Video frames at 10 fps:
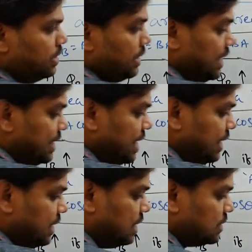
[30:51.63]
area
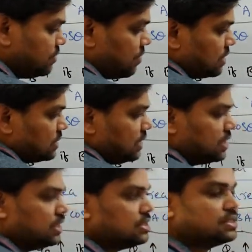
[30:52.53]
increased, flux
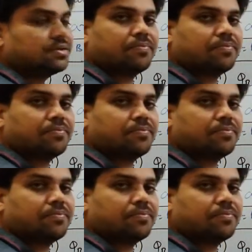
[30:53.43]
increased,